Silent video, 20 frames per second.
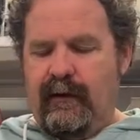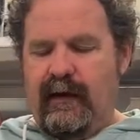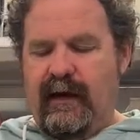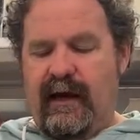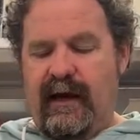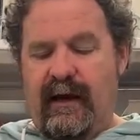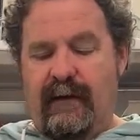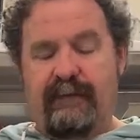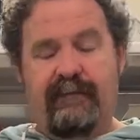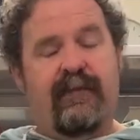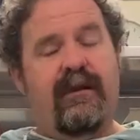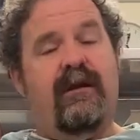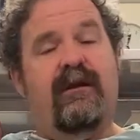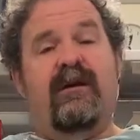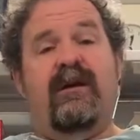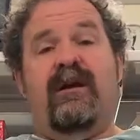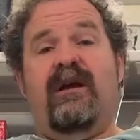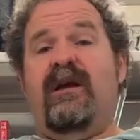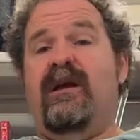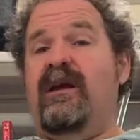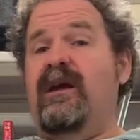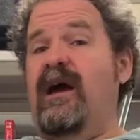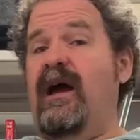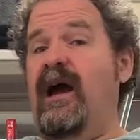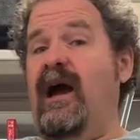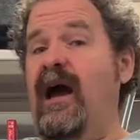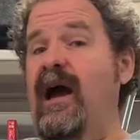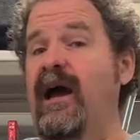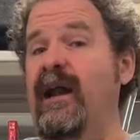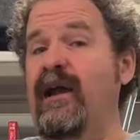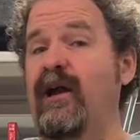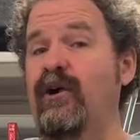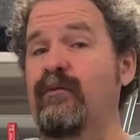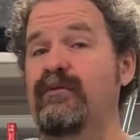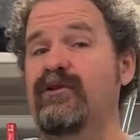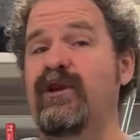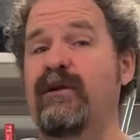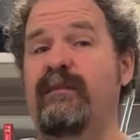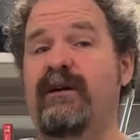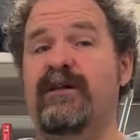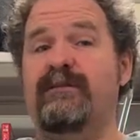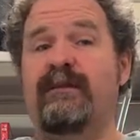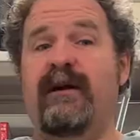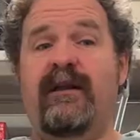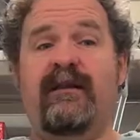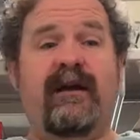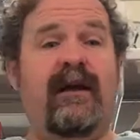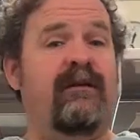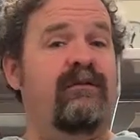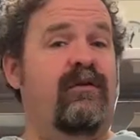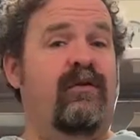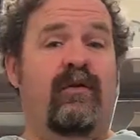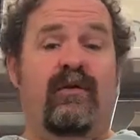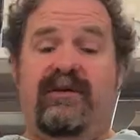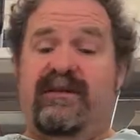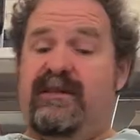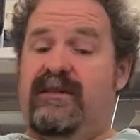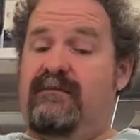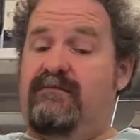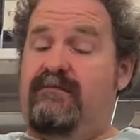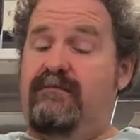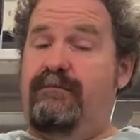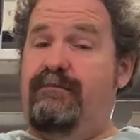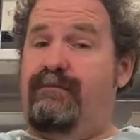Um, can't help too much about that, of course.